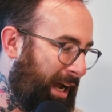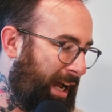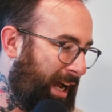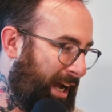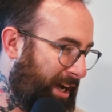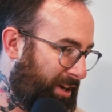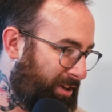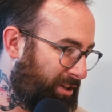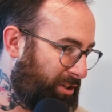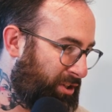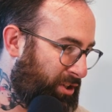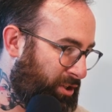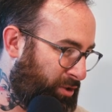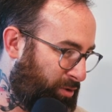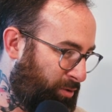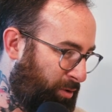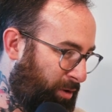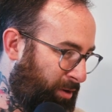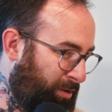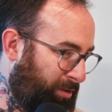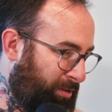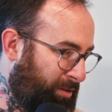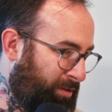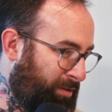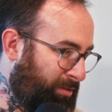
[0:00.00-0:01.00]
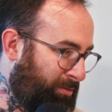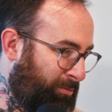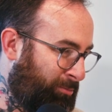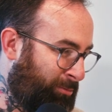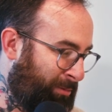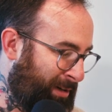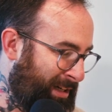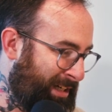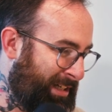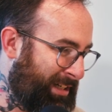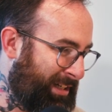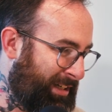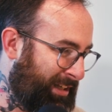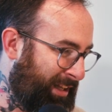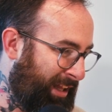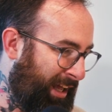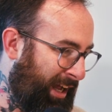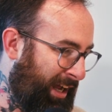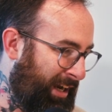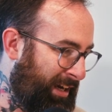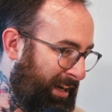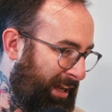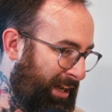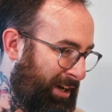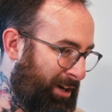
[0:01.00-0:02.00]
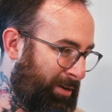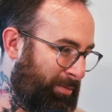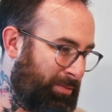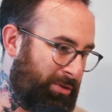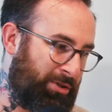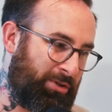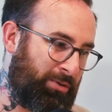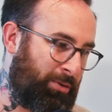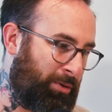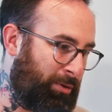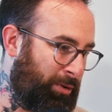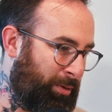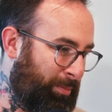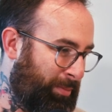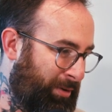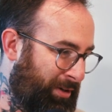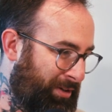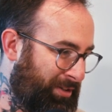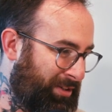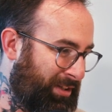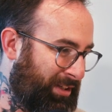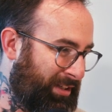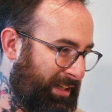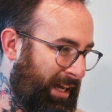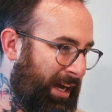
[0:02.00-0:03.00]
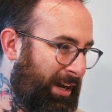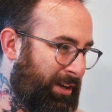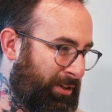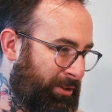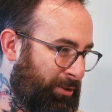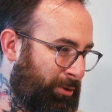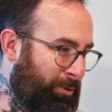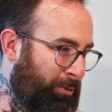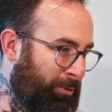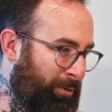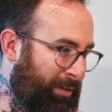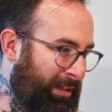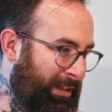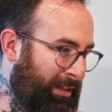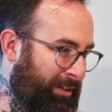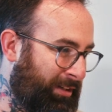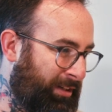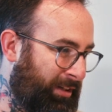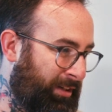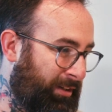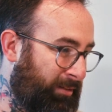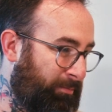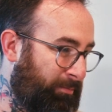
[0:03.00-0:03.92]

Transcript: had a stroke reading that, and I'm sure the person tattooing it